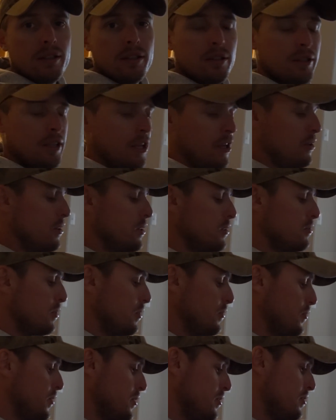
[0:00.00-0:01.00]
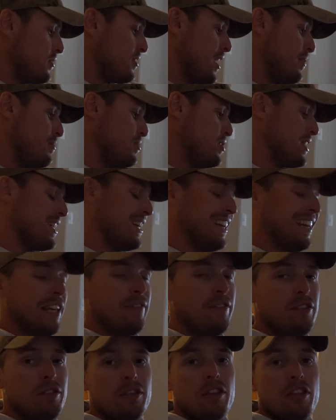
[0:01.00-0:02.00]
Okay, you guys ready for this? Time check,
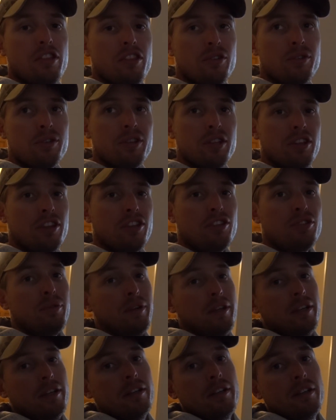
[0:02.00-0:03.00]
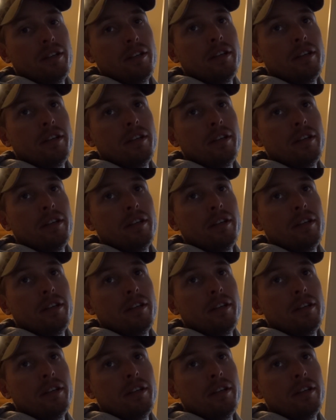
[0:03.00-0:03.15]
eleven thirty-three.